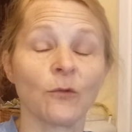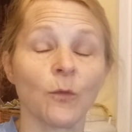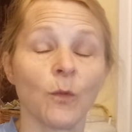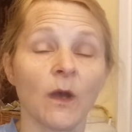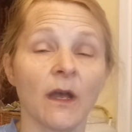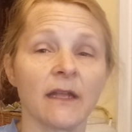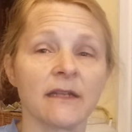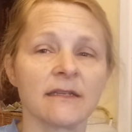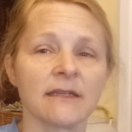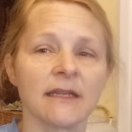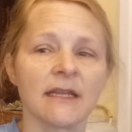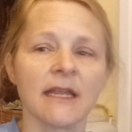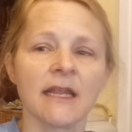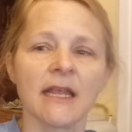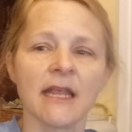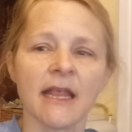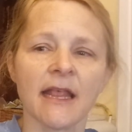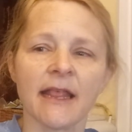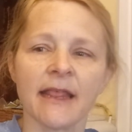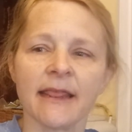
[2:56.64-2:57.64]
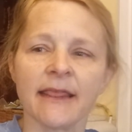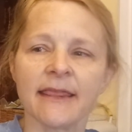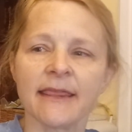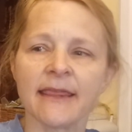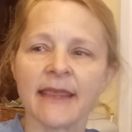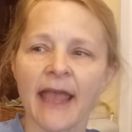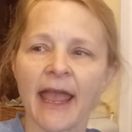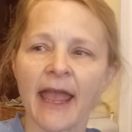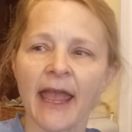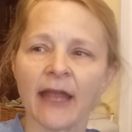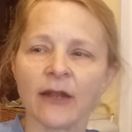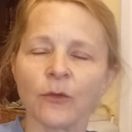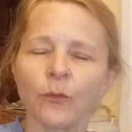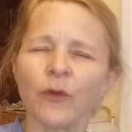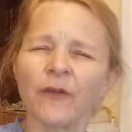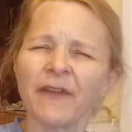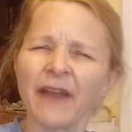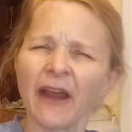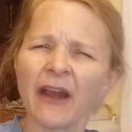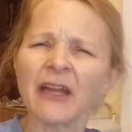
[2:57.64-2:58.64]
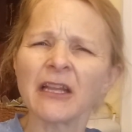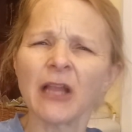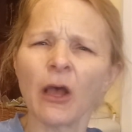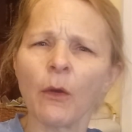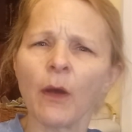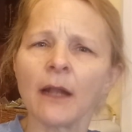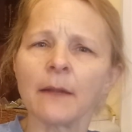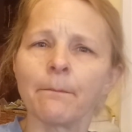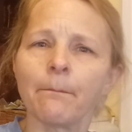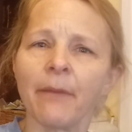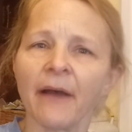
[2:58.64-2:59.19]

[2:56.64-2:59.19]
what? Then, we're very low on